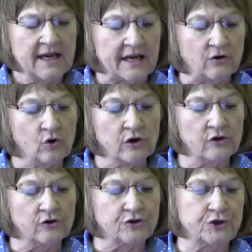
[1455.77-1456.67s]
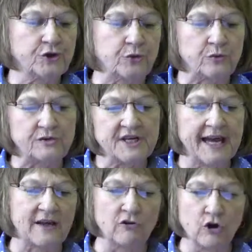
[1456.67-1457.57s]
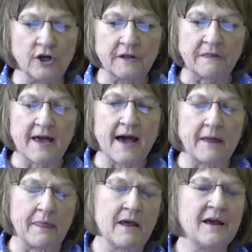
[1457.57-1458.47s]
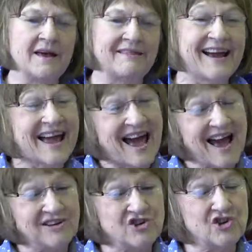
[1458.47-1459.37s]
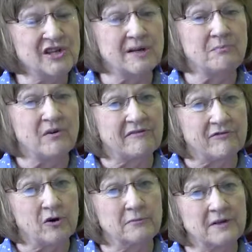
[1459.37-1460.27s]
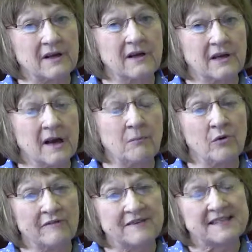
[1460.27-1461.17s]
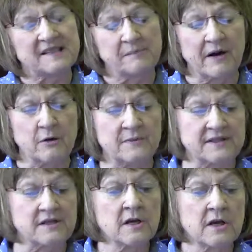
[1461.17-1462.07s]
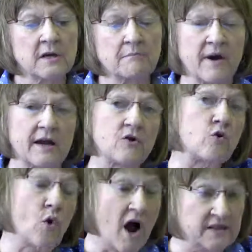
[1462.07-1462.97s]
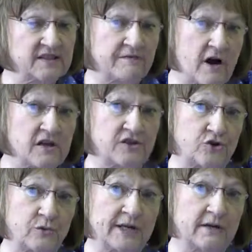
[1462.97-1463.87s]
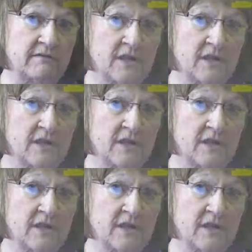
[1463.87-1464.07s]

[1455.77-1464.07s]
In order to take a look at that, they actually performed a number of experiments by cross-fostering.